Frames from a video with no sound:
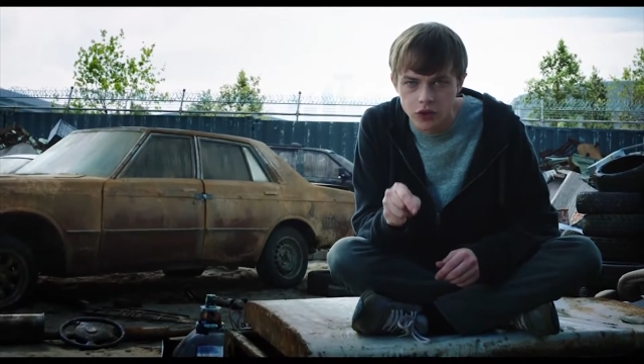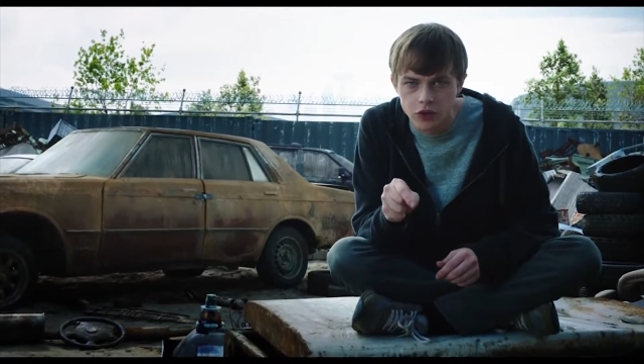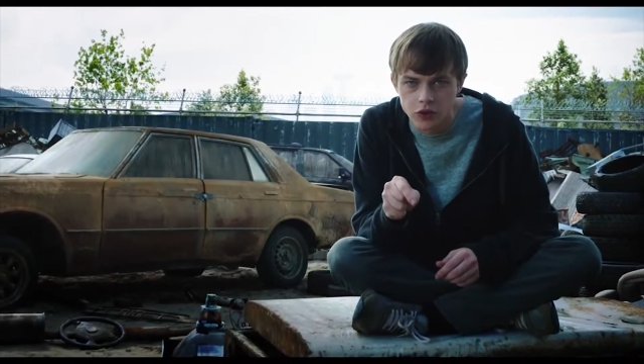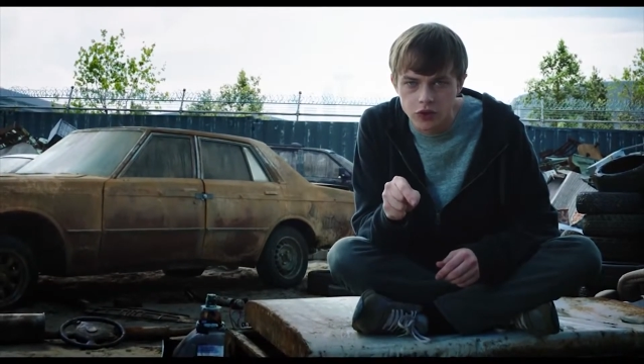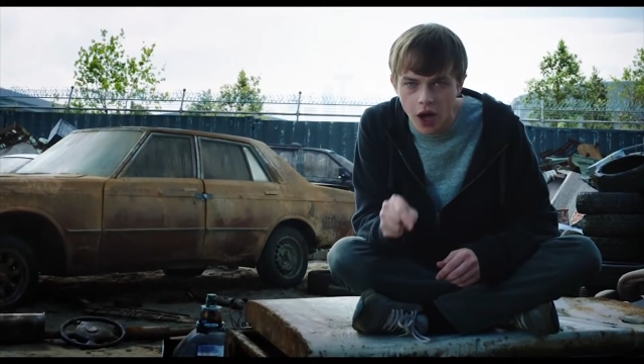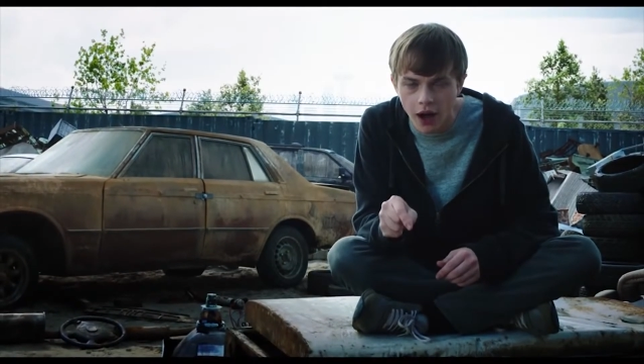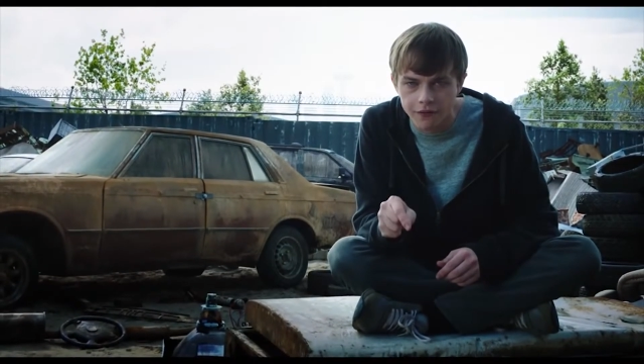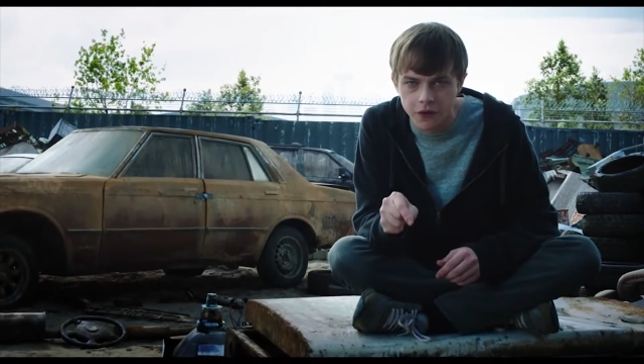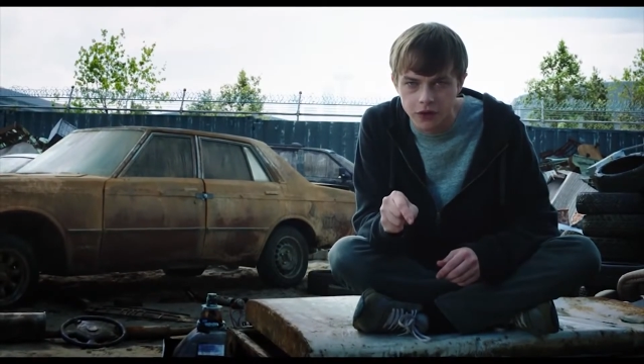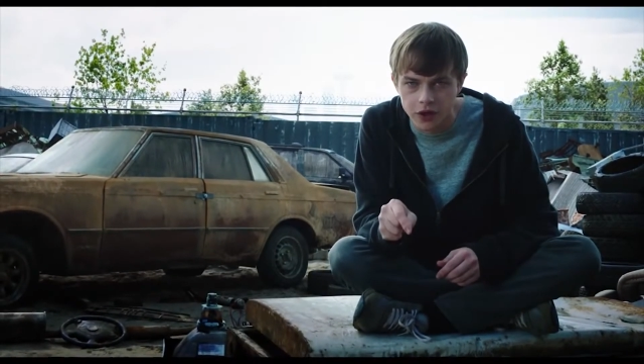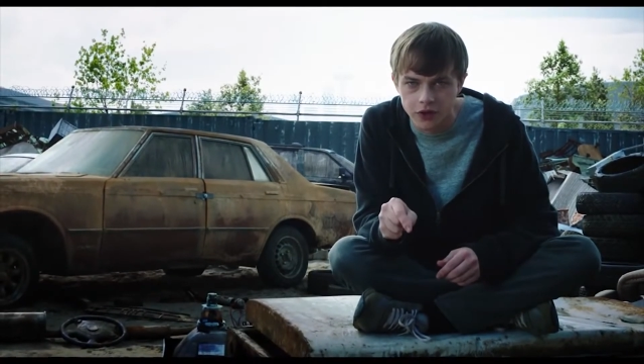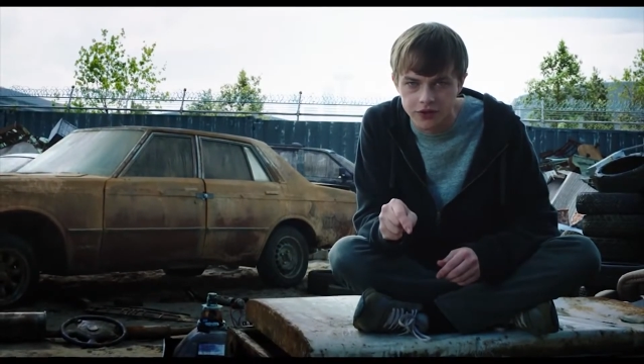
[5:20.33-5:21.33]
You do not
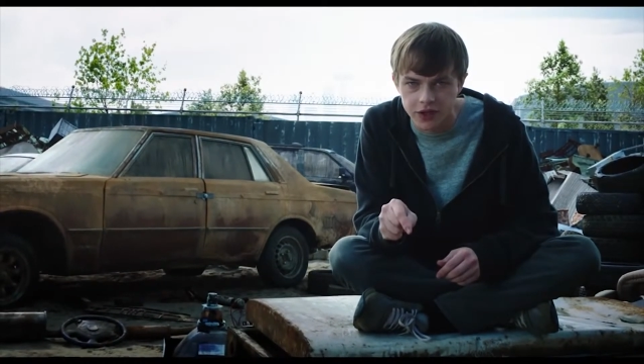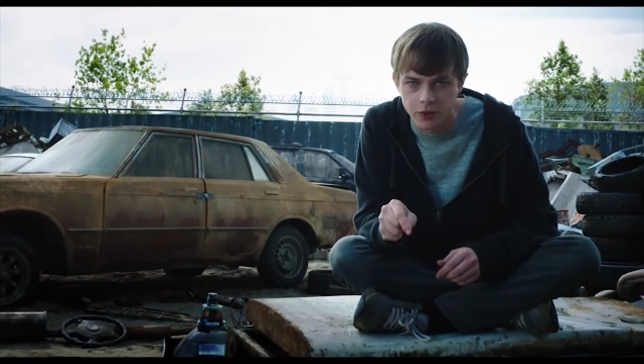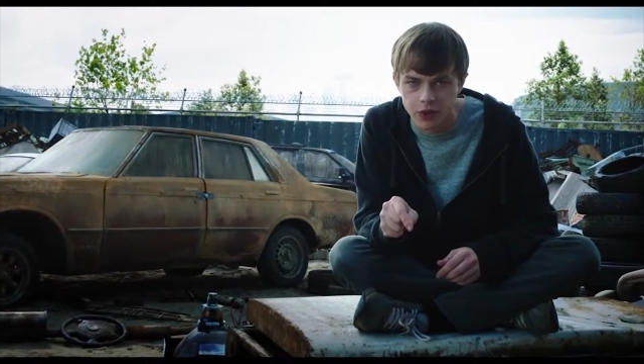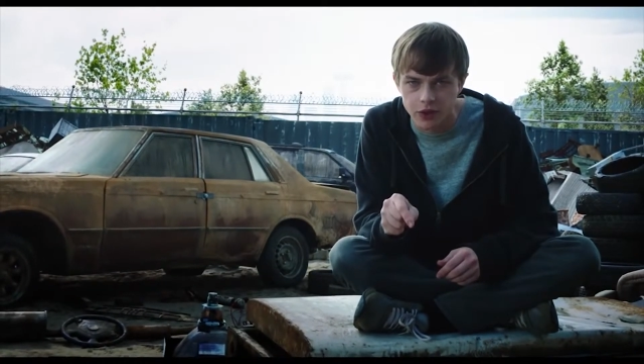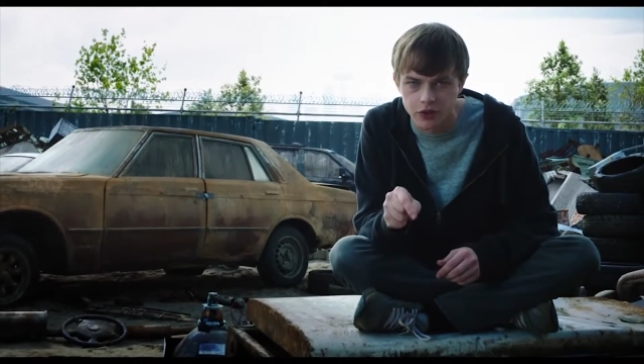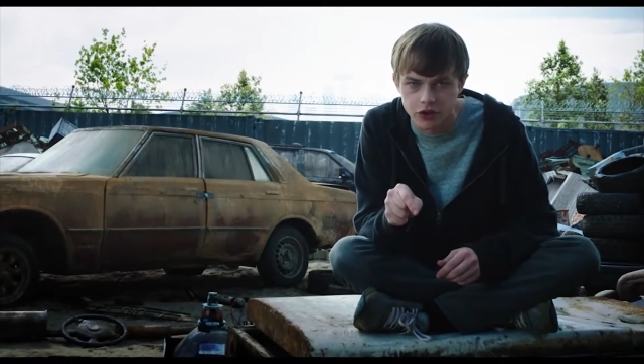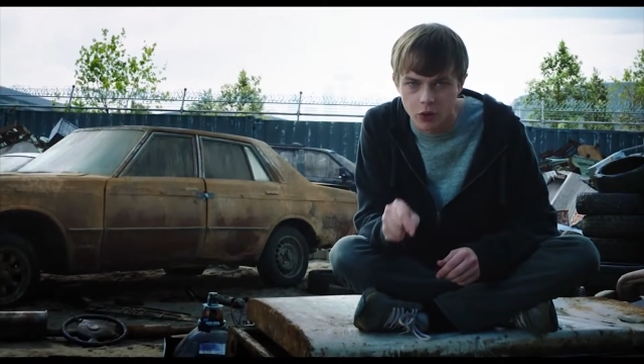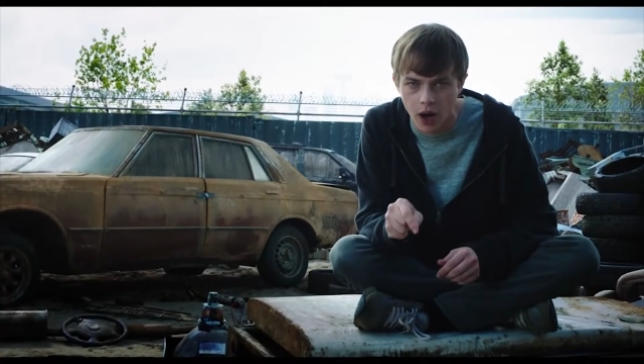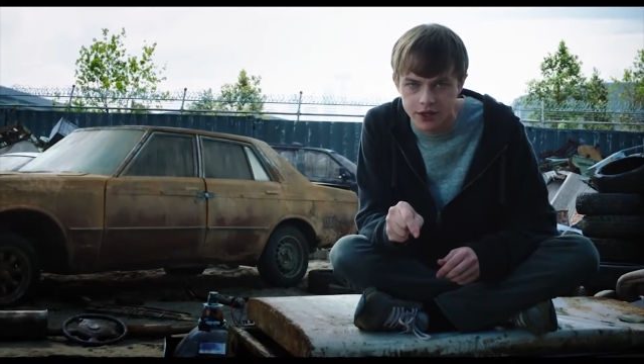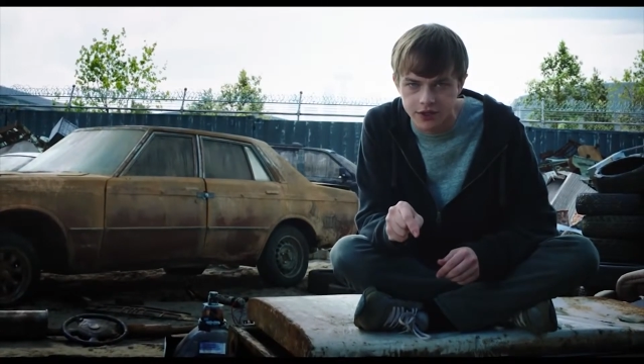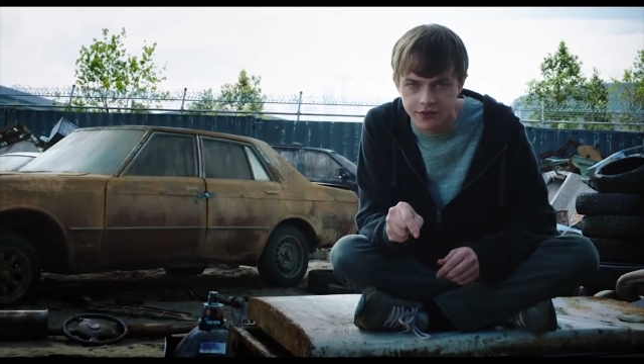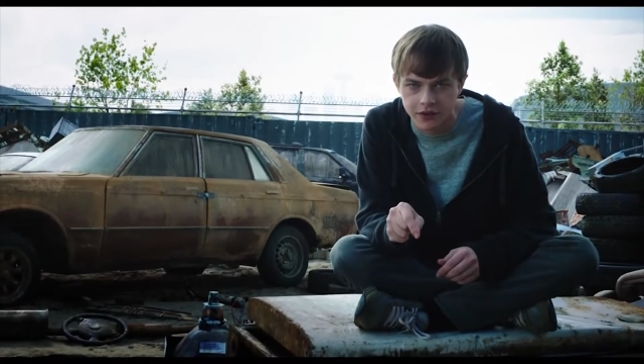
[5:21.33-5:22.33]
feel guilty when you
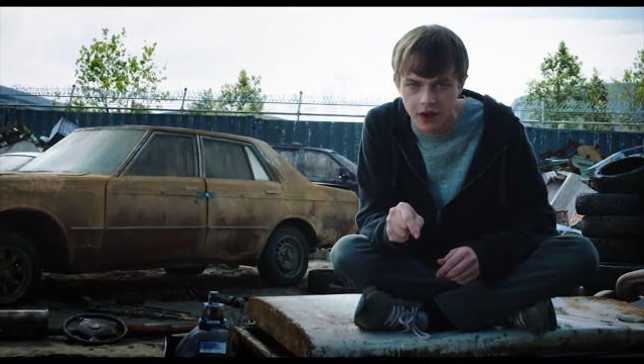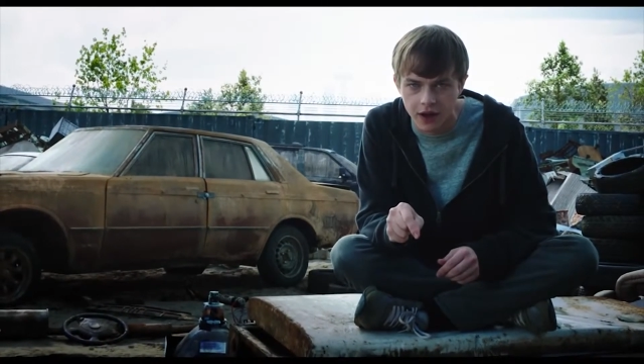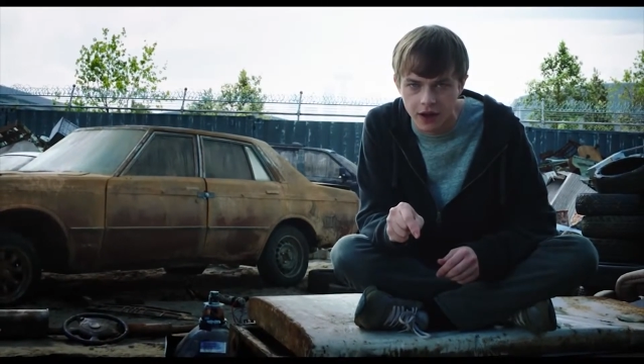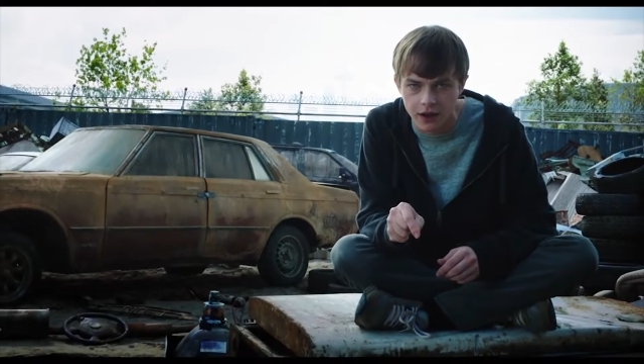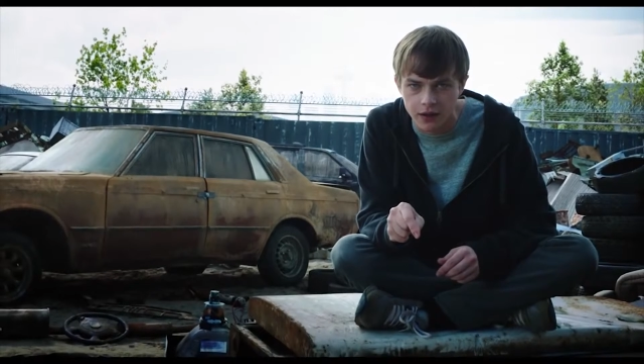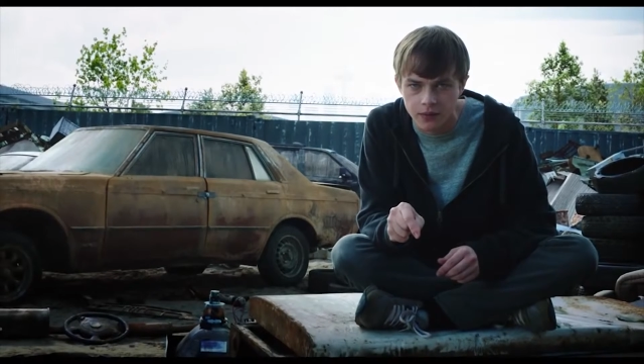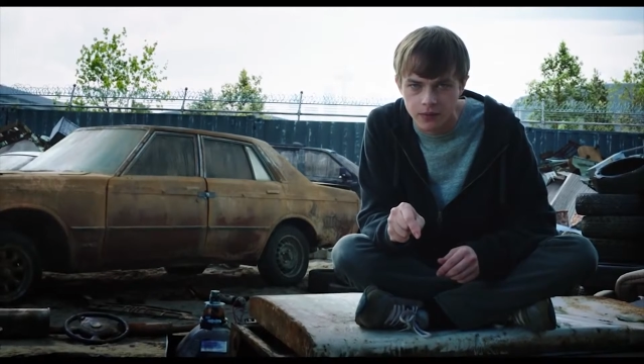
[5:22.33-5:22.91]
squash a fly.